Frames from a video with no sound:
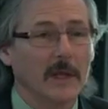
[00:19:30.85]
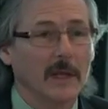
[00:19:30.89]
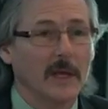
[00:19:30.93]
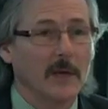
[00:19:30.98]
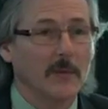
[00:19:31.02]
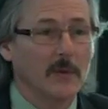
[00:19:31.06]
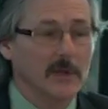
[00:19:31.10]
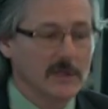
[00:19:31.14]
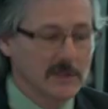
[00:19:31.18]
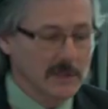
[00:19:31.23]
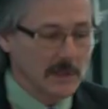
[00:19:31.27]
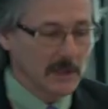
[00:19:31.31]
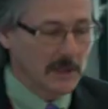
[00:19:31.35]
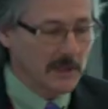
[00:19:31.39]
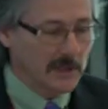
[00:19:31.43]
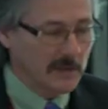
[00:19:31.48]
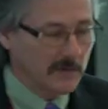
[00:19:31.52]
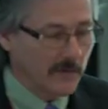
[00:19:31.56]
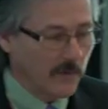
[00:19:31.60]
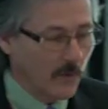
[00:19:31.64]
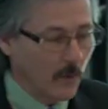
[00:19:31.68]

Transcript: That means at least